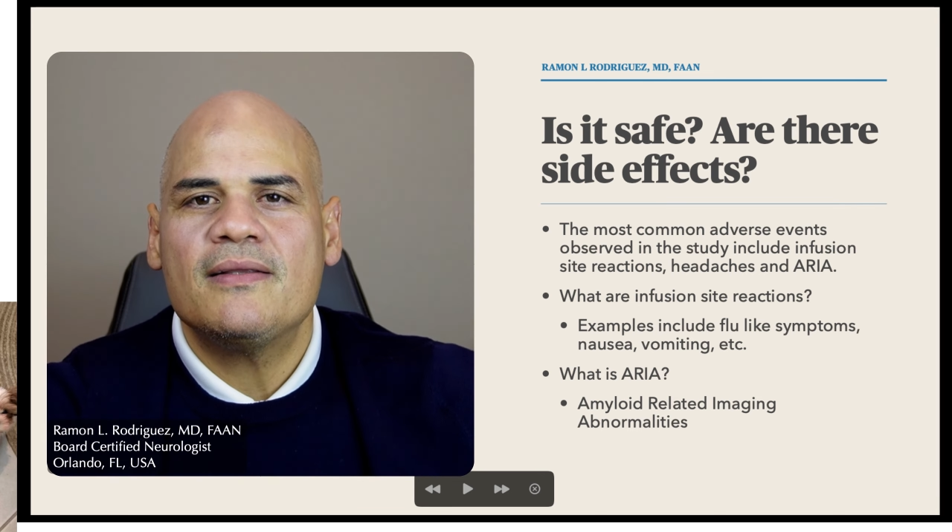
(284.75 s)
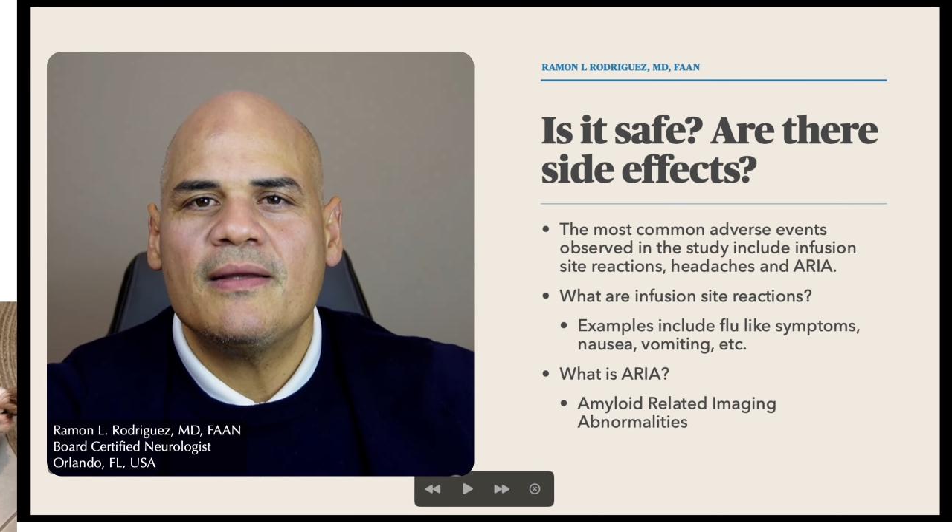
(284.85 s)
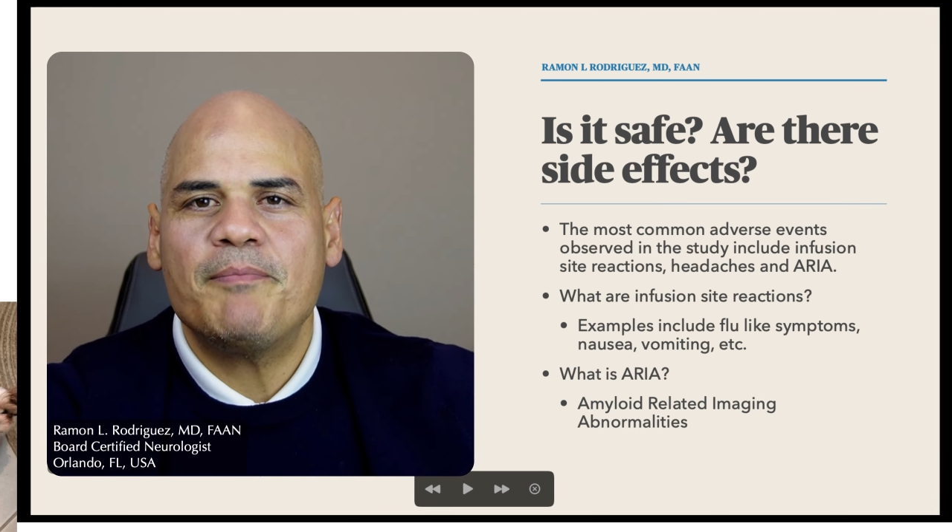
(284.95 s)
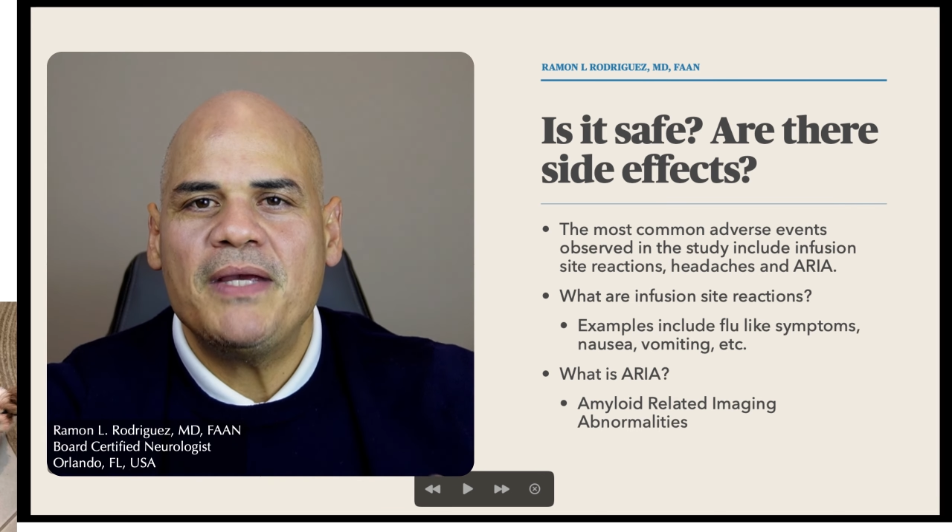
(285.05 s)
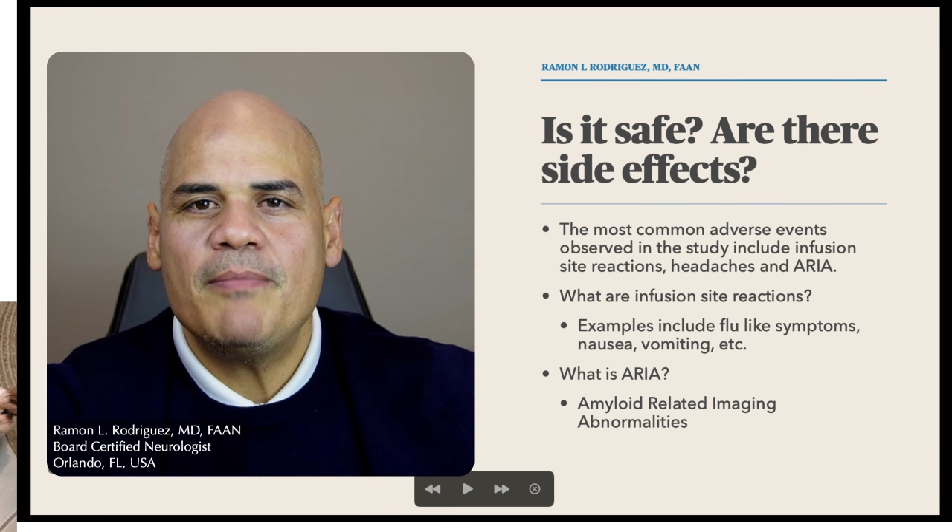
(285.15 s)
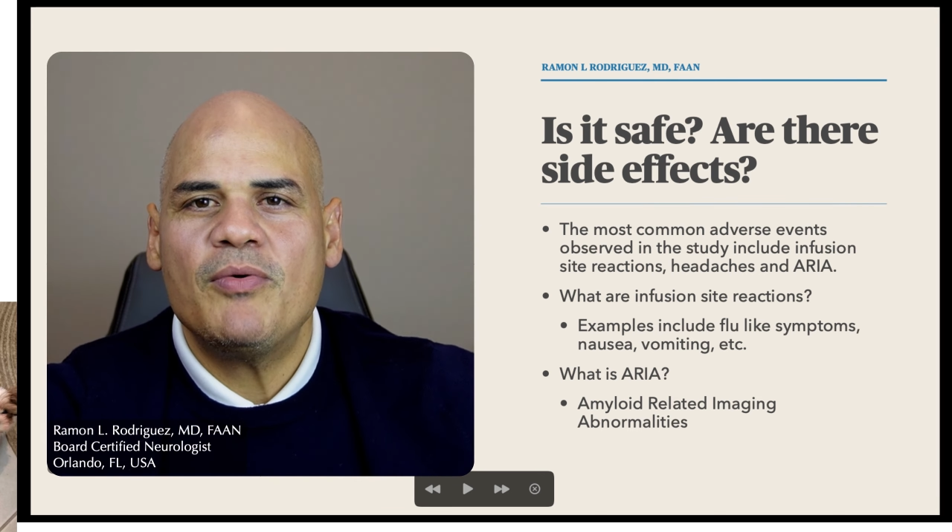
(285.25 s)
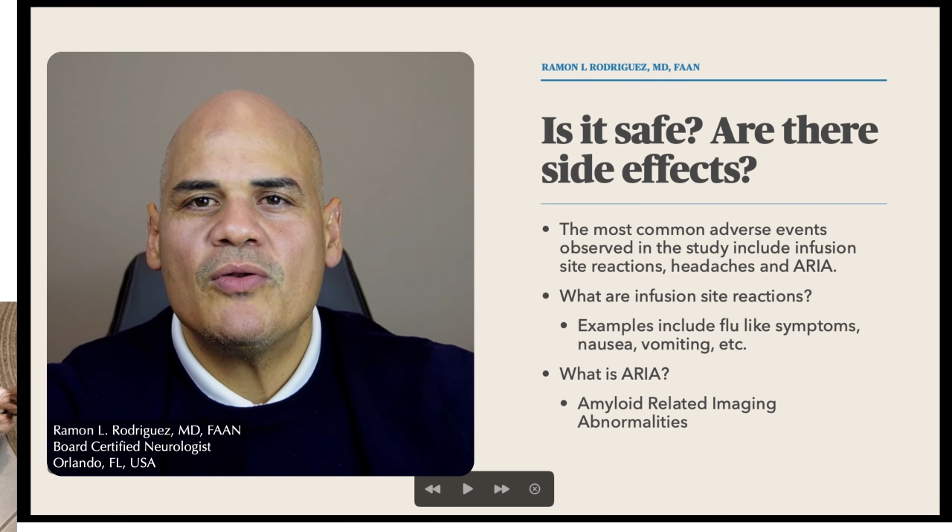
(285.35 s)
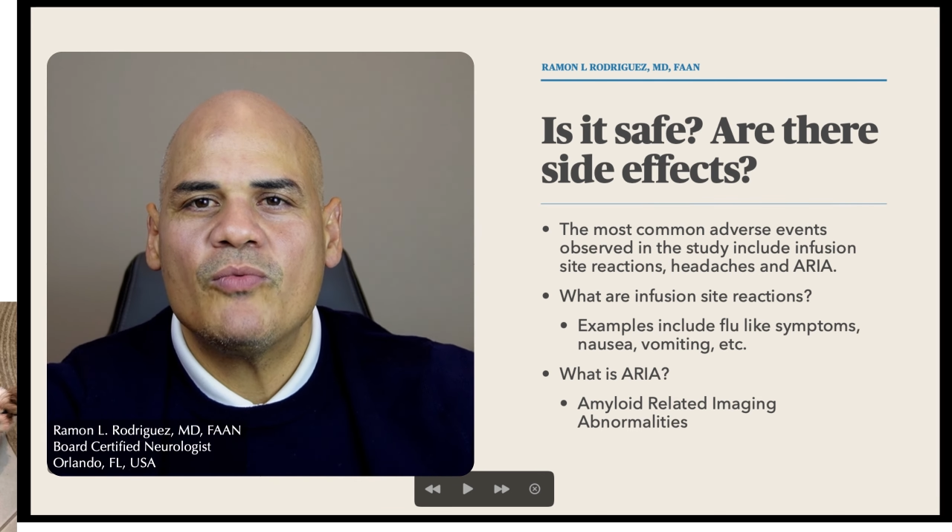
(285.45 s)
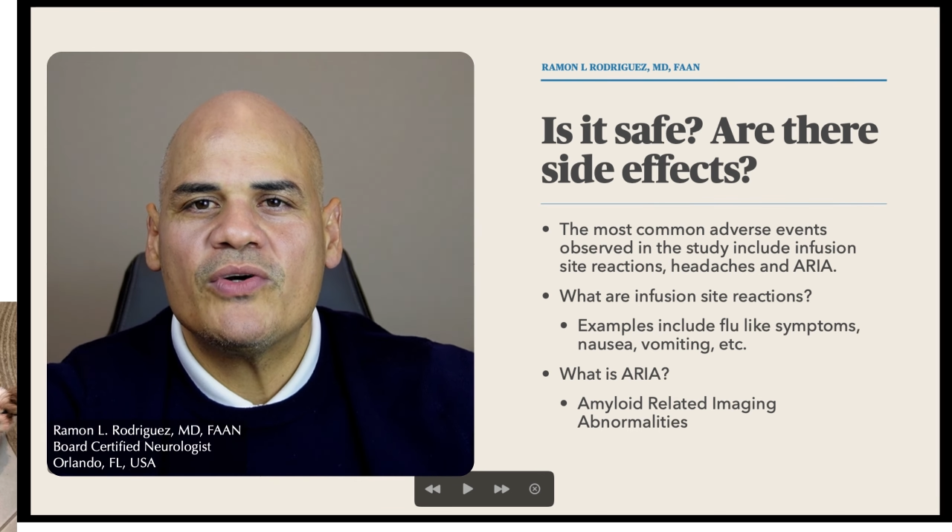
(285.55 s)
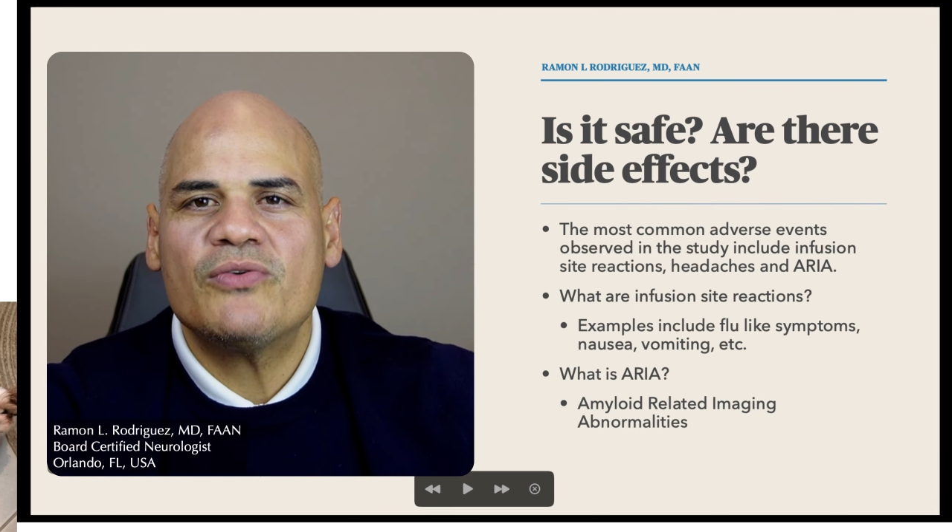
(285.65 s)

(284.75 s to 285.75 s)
the people were